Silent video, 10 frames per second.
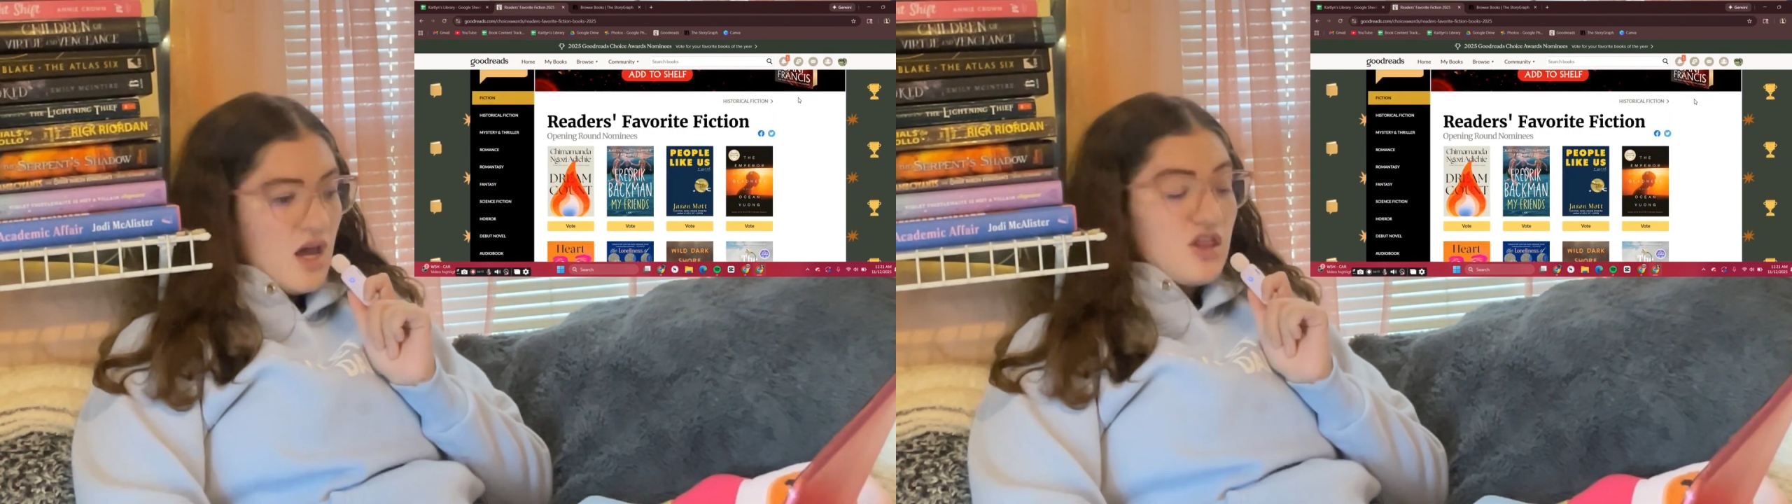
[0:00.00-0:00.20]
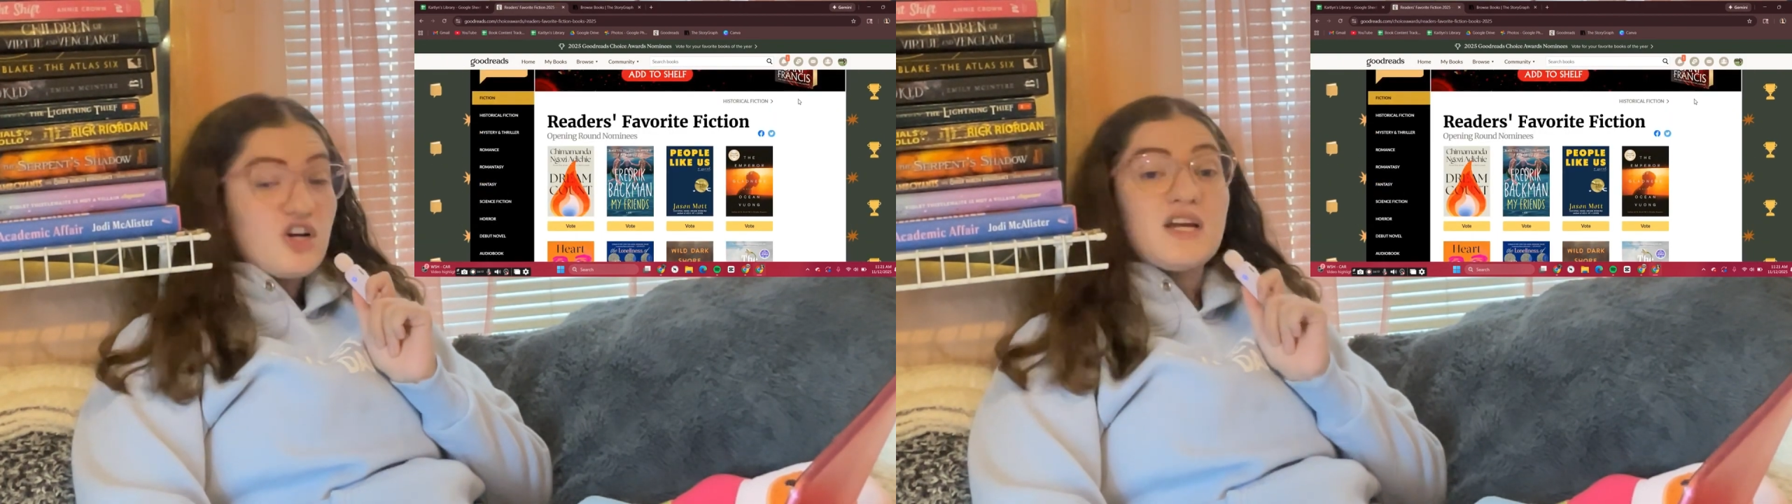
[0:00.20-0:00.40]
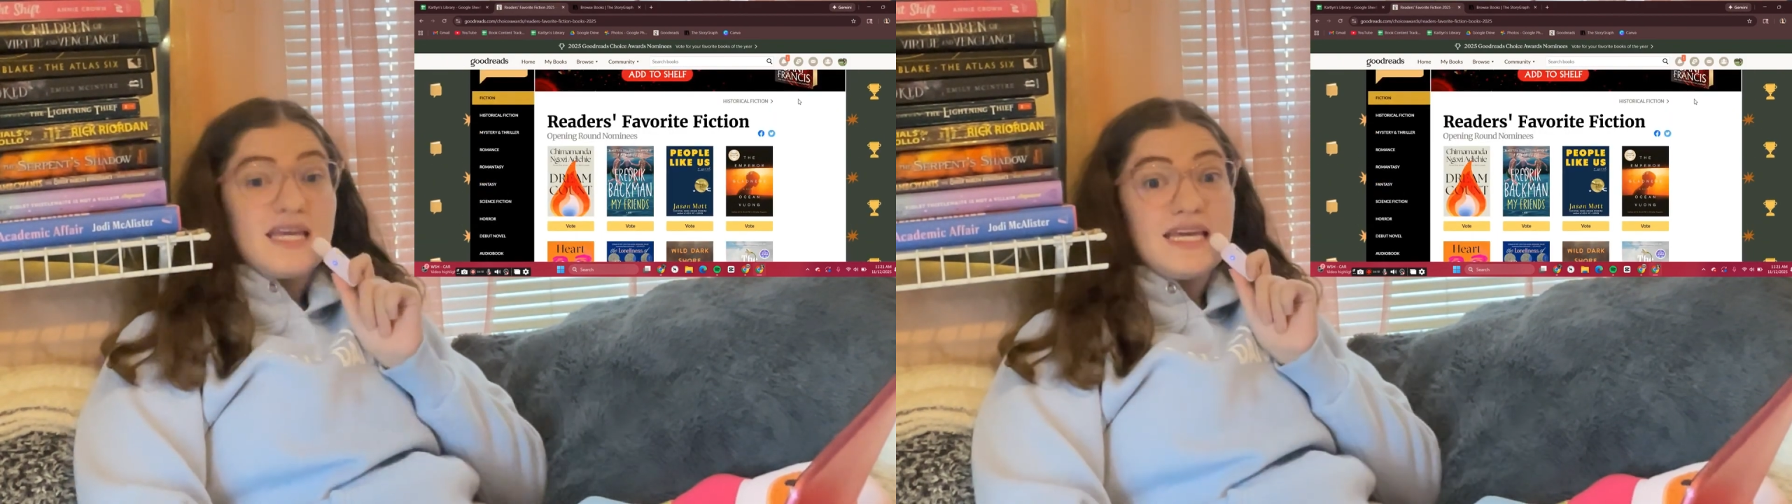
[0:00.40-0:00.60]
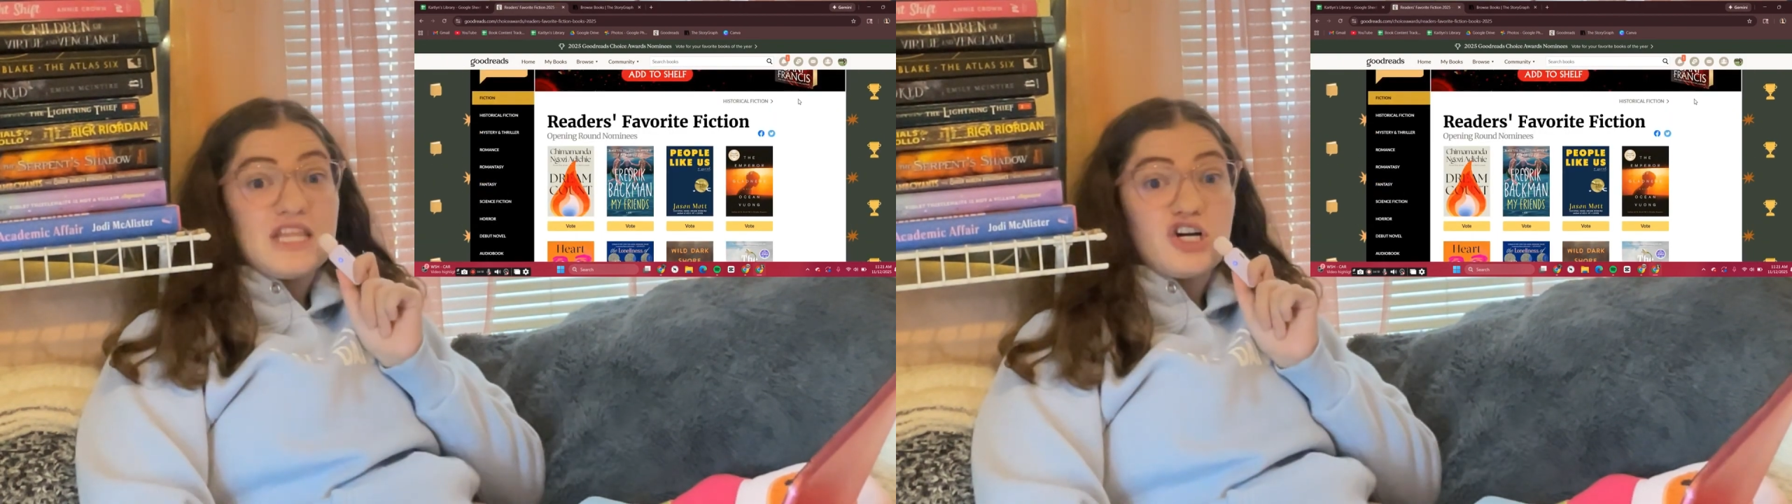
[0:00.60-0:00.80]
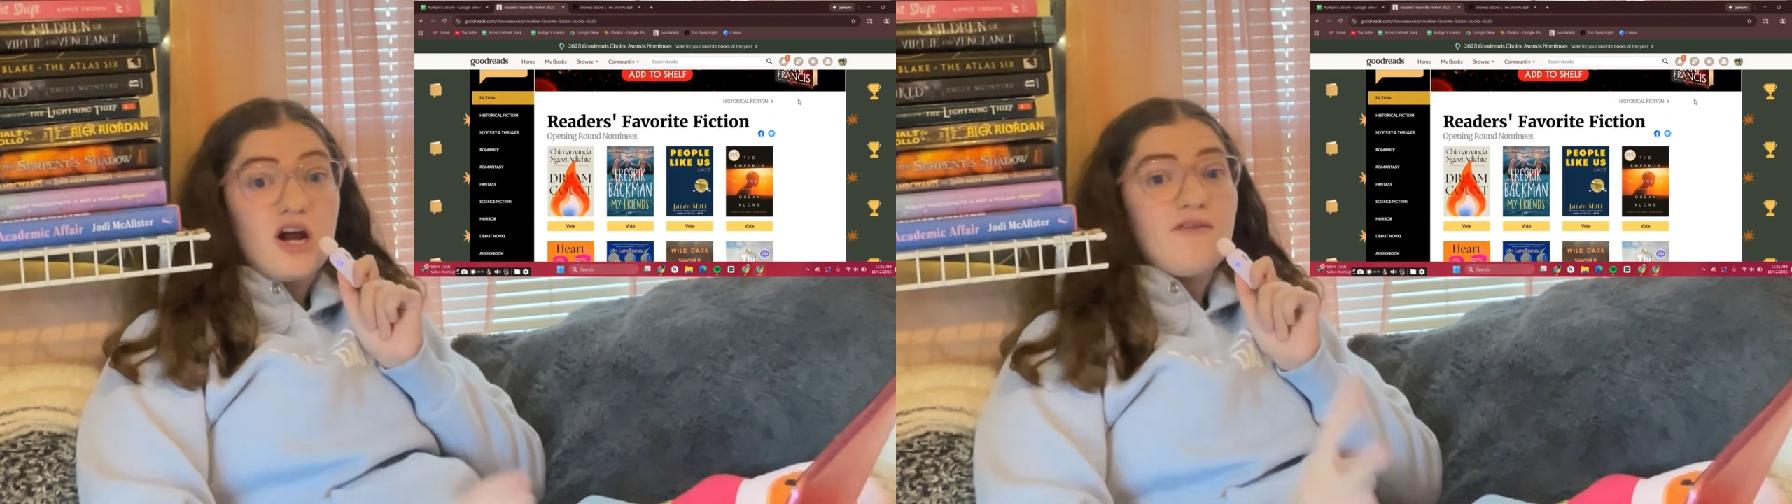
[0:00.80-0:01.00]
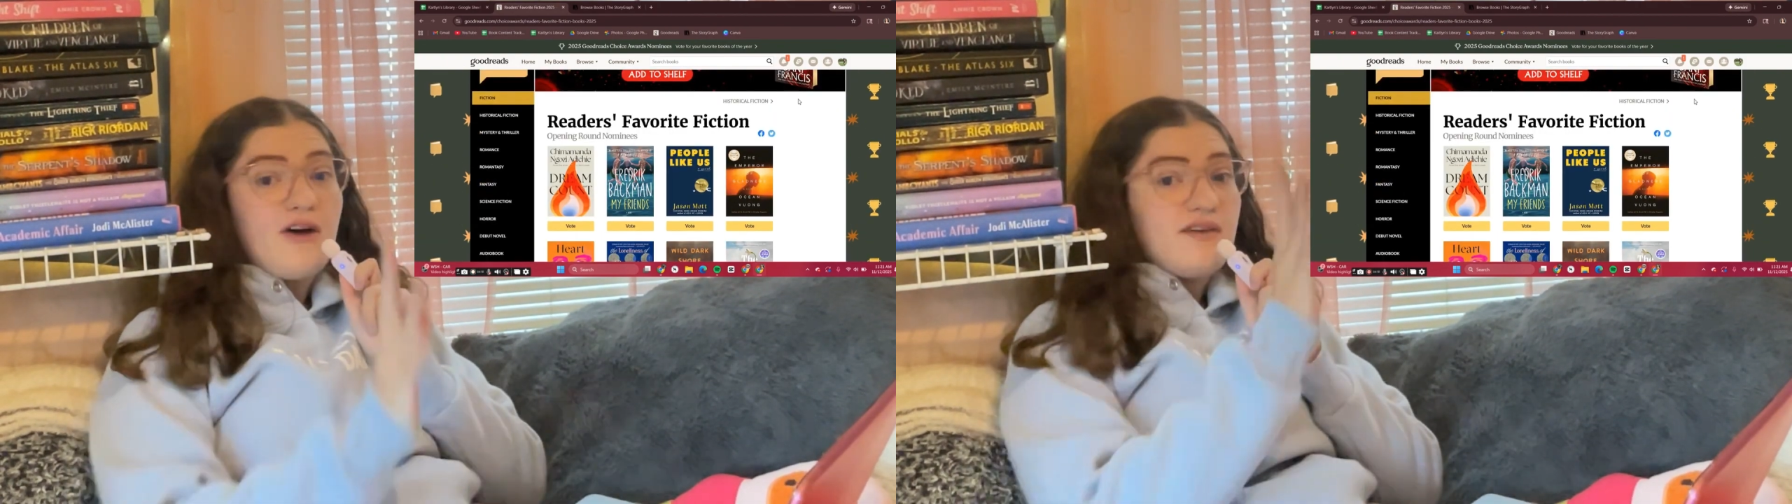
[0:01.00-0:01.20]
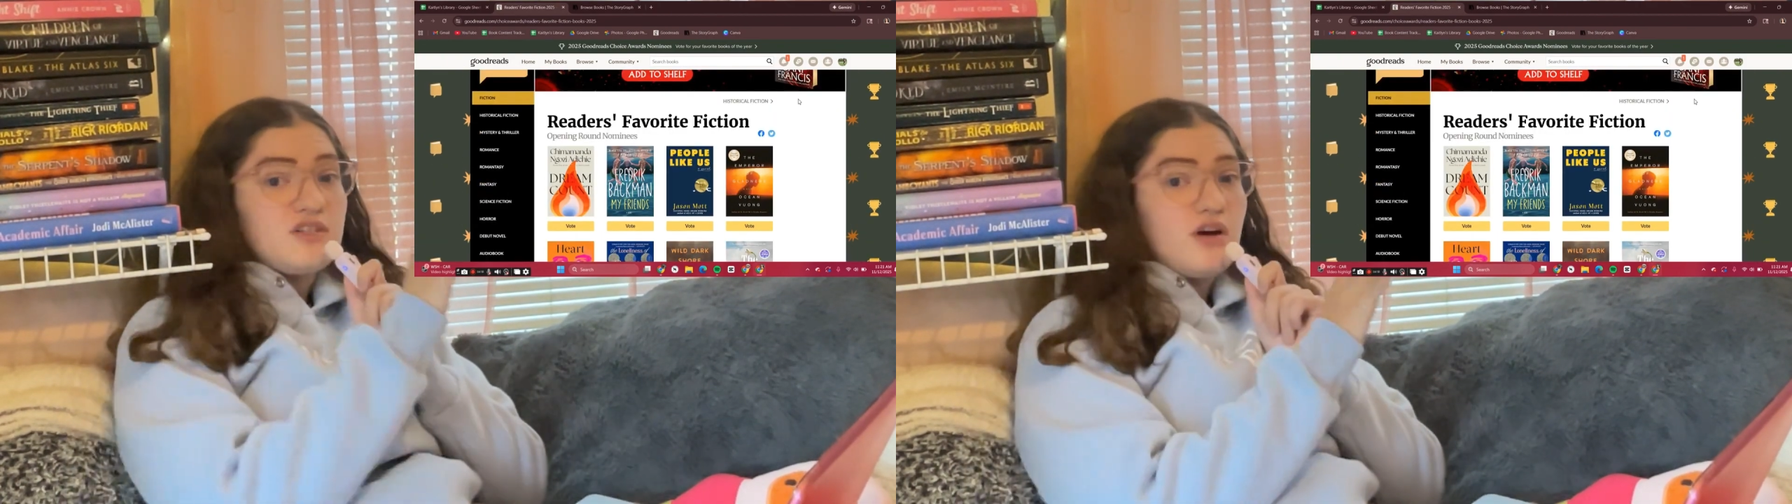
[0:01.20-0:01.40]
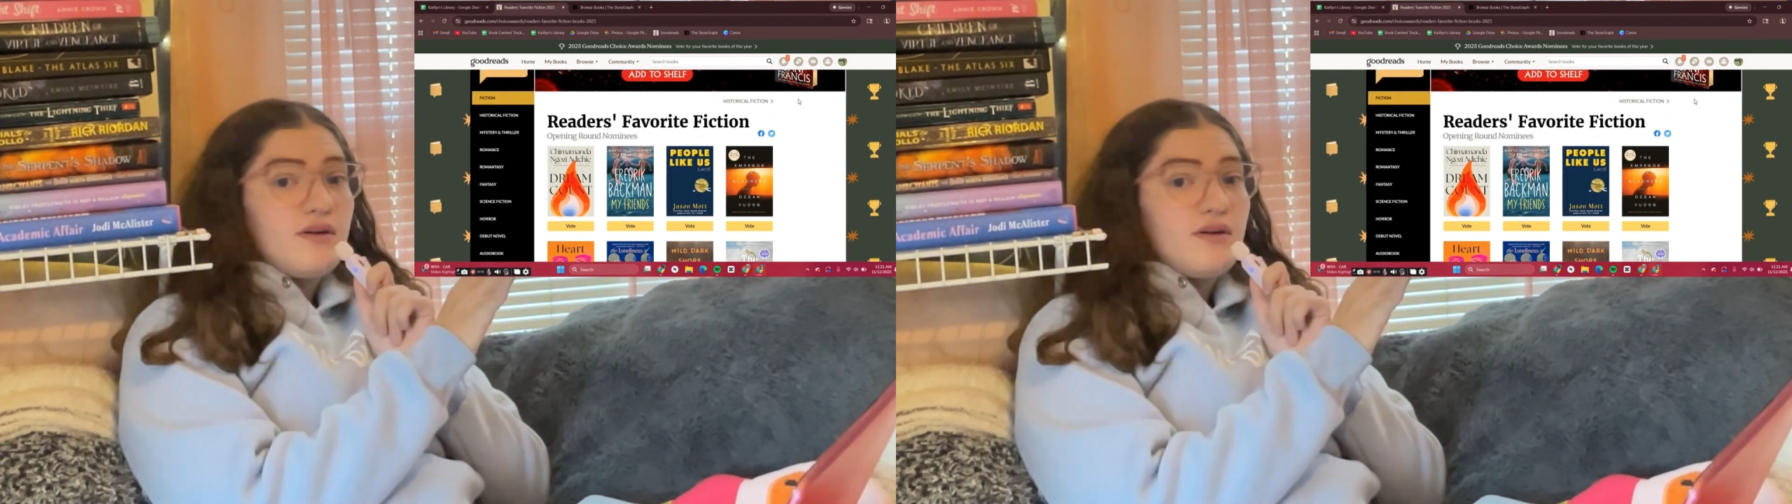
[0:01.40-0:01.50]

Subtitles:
They're either a 5-star